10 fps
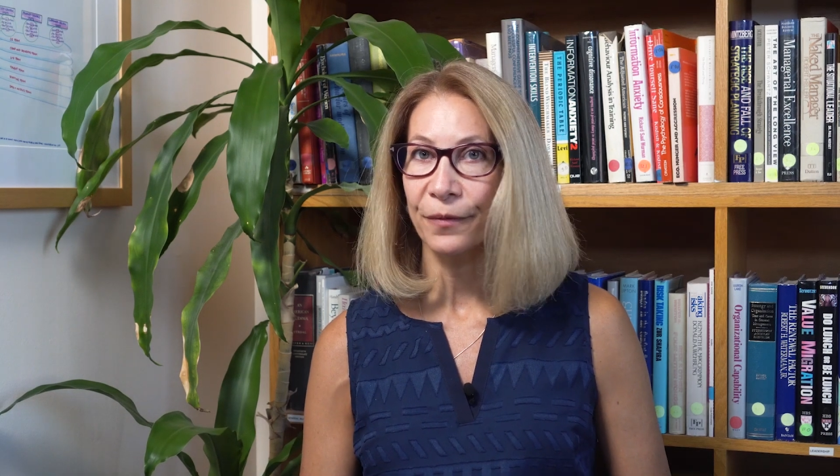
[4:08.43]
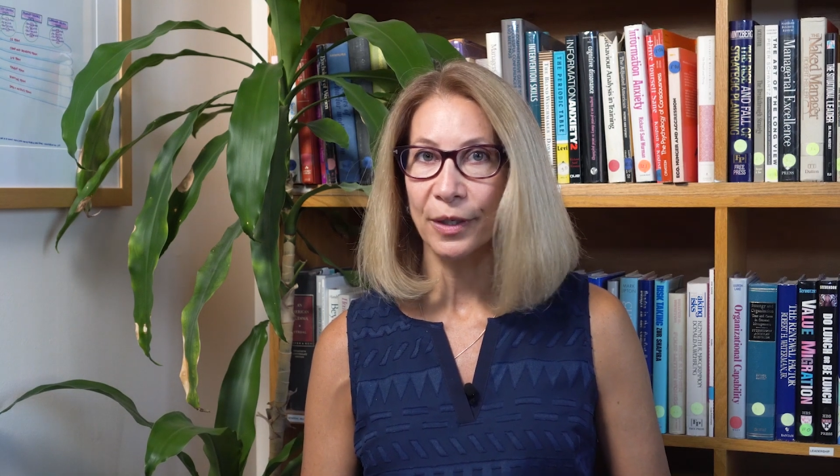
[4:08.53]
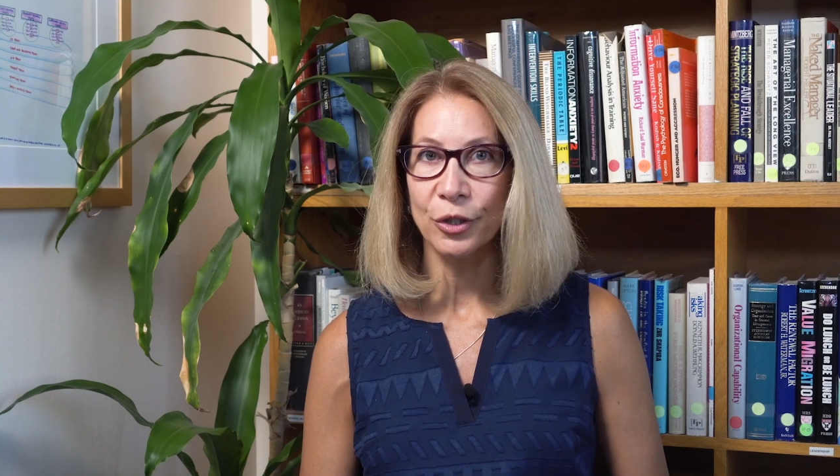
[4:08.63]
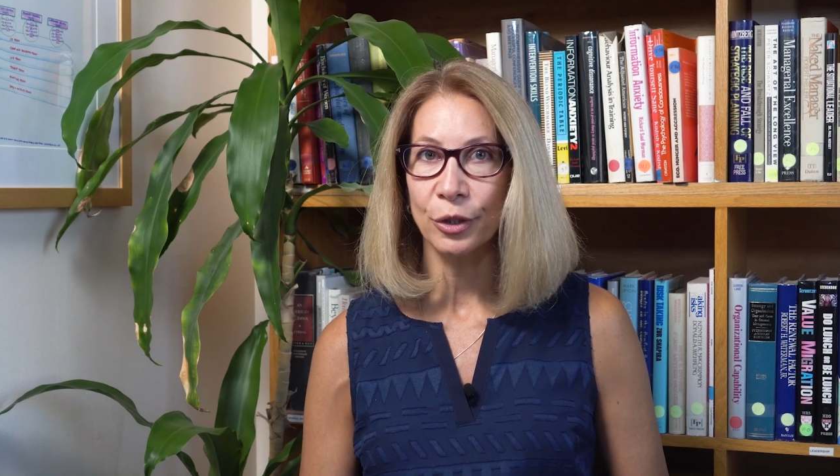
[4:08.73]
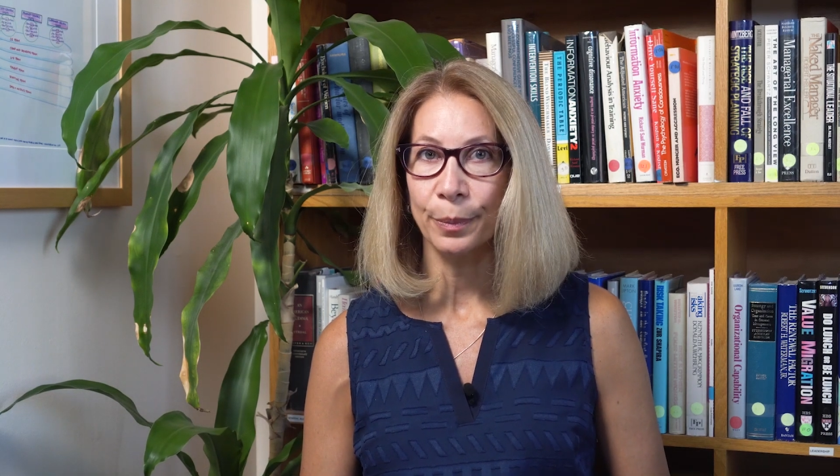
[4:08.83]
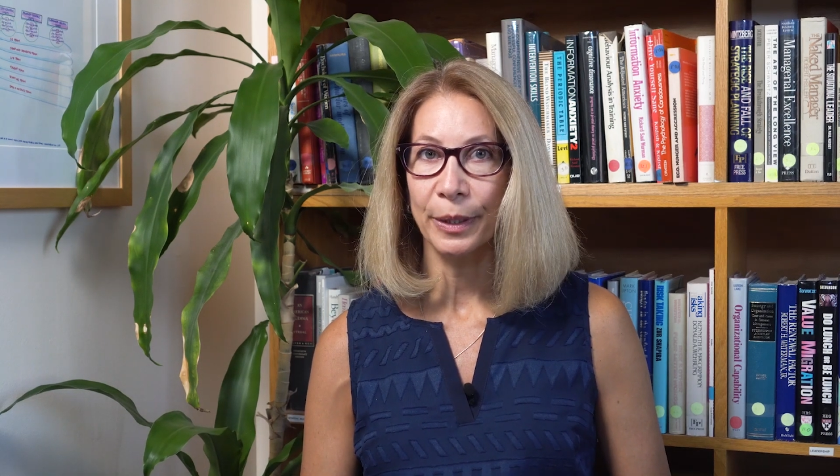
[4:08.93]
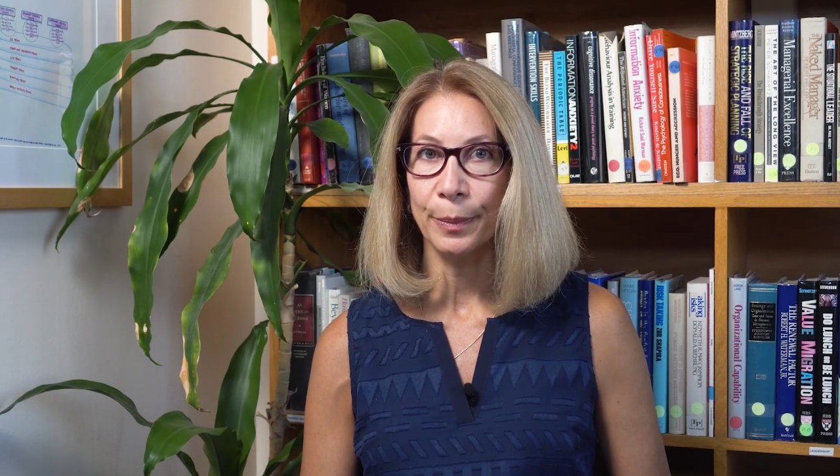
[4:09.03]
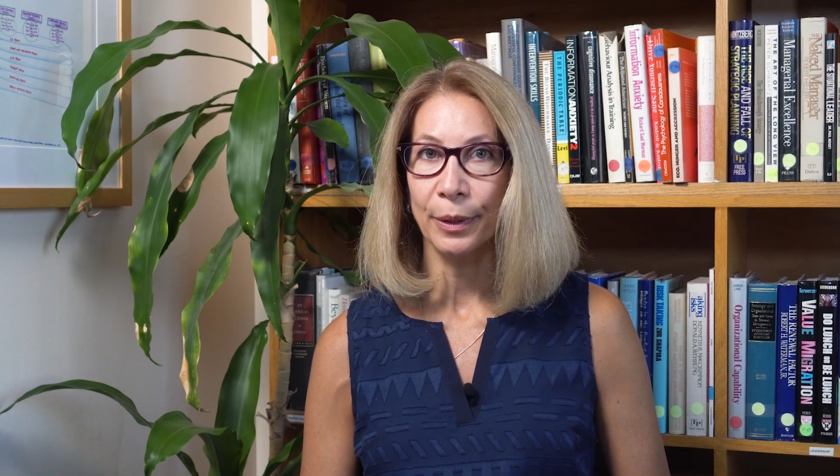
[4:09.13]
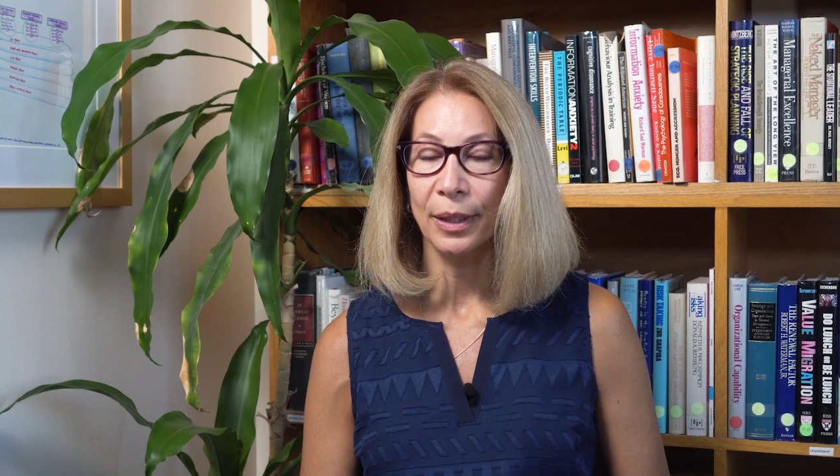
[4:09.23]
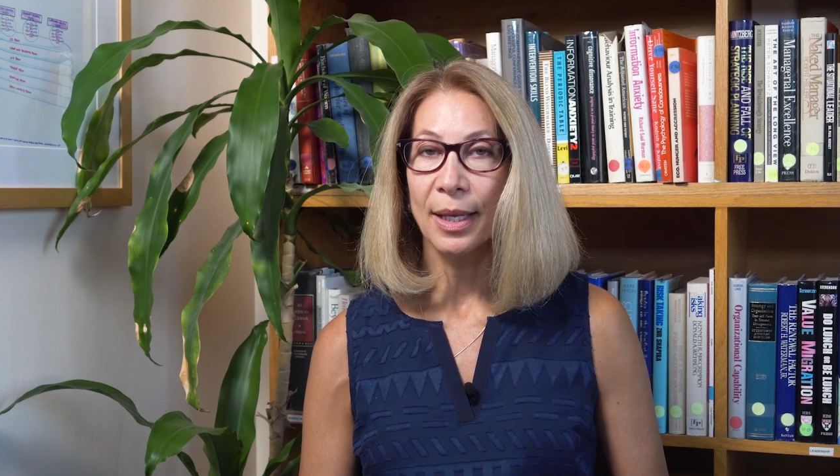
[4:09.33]
functional
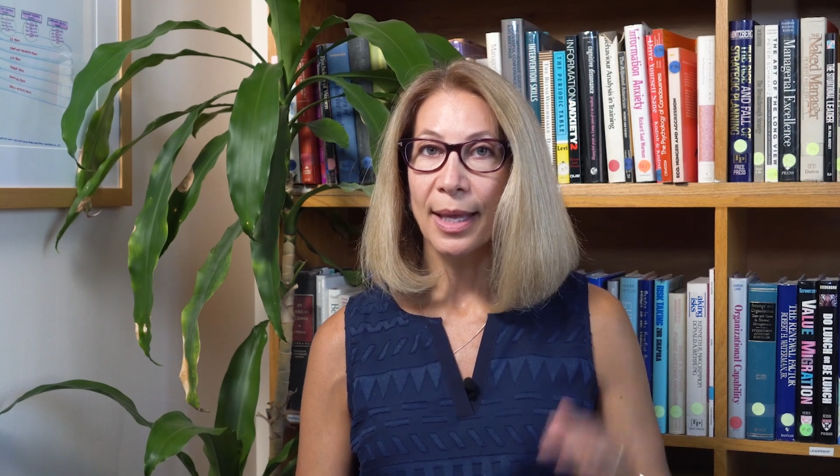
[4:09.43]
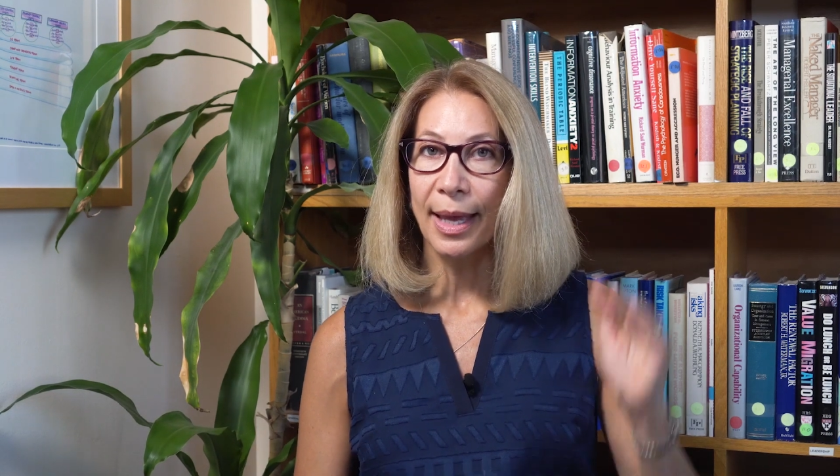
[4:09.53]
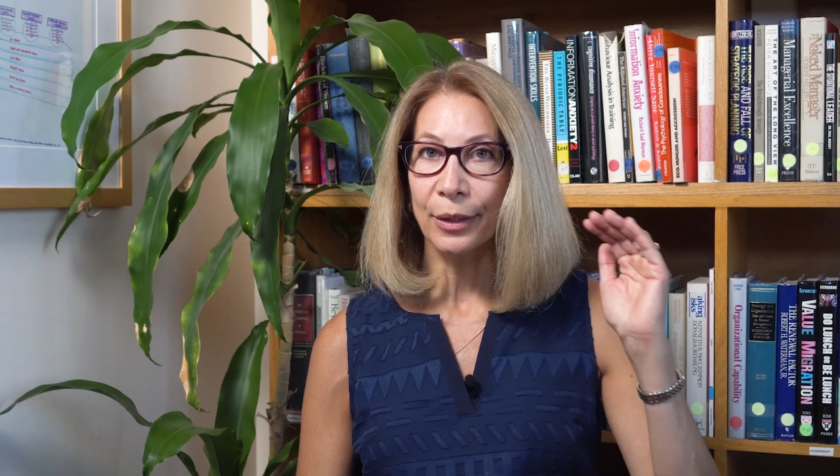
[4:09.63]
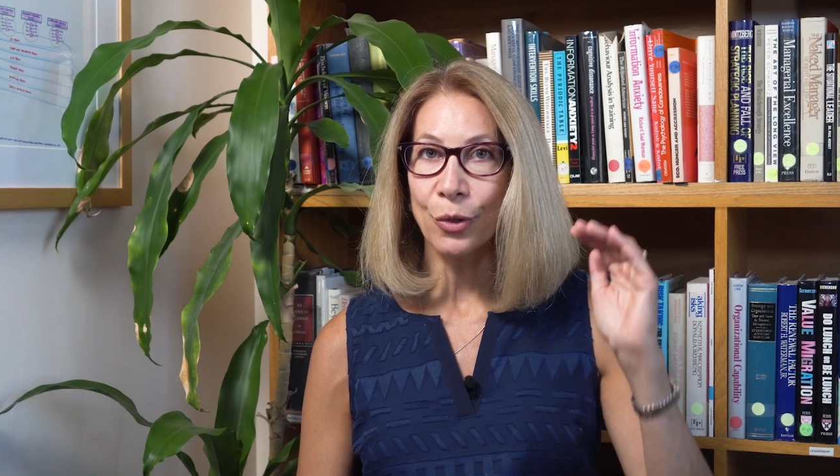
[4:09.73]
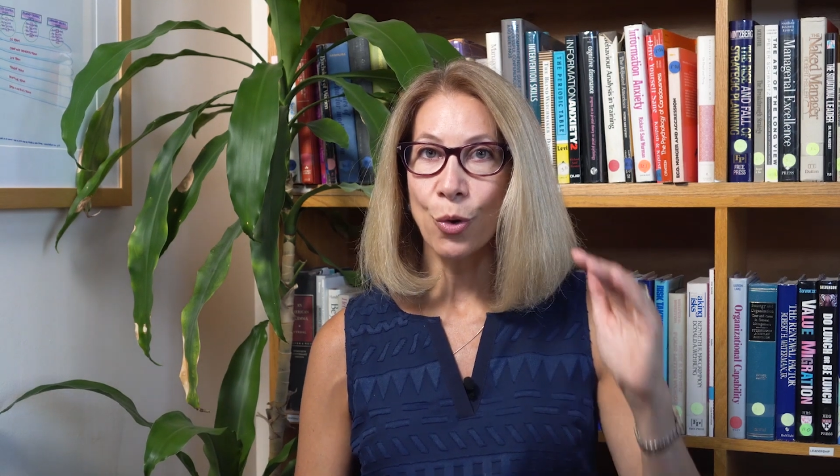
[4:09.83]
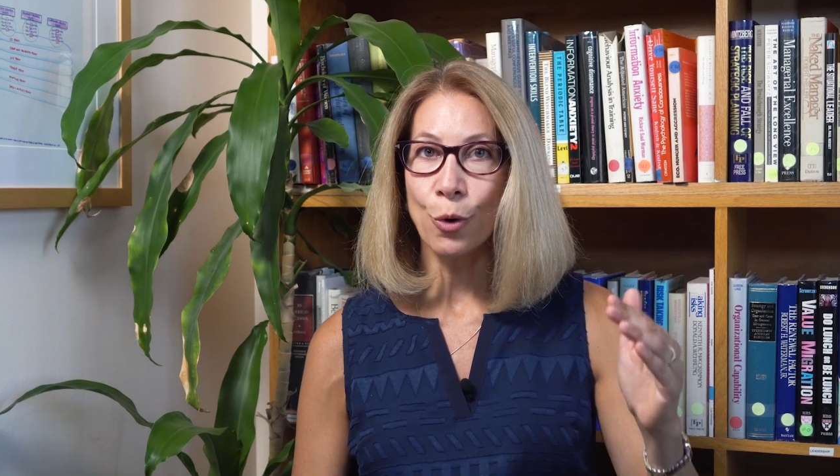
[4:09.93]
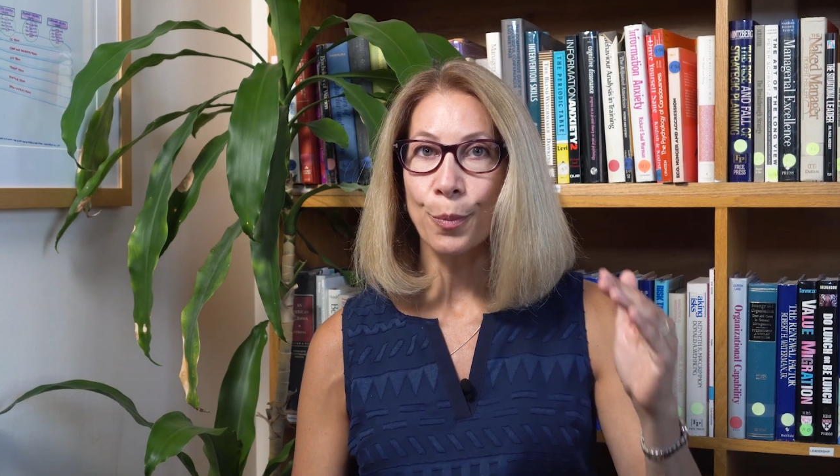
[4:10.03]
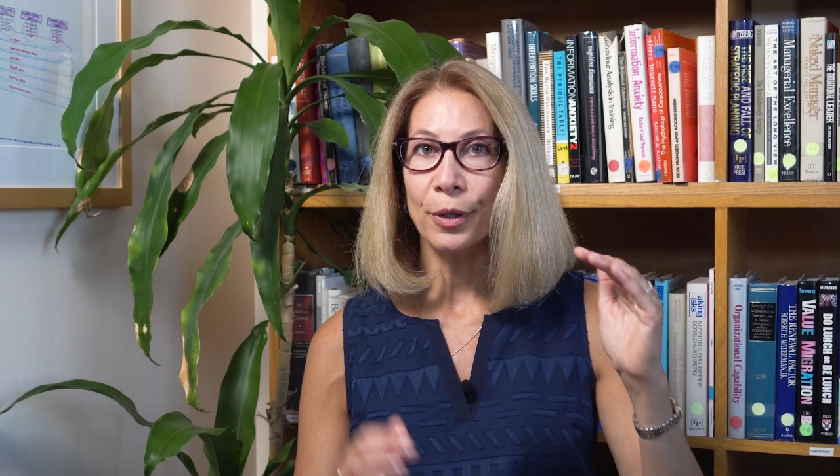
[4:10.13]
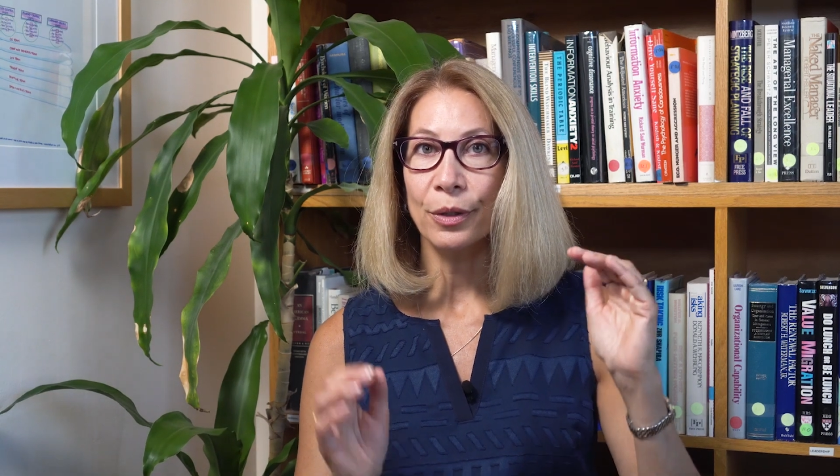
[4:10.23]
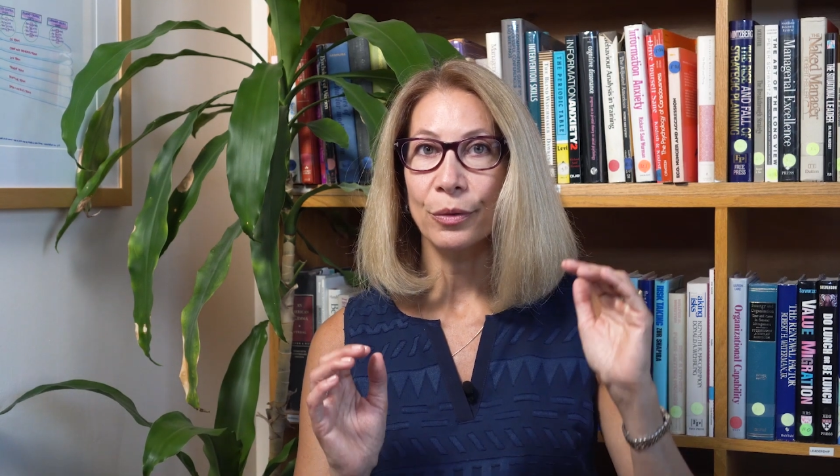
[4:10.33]
people at
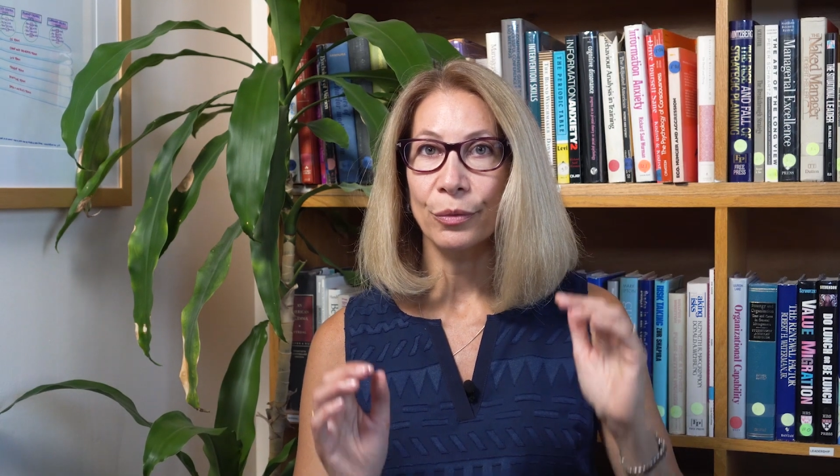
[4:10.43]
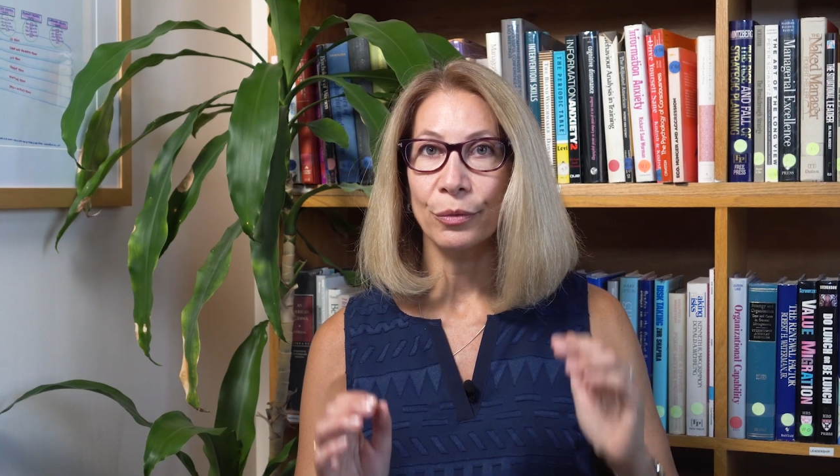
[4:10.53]
corporate,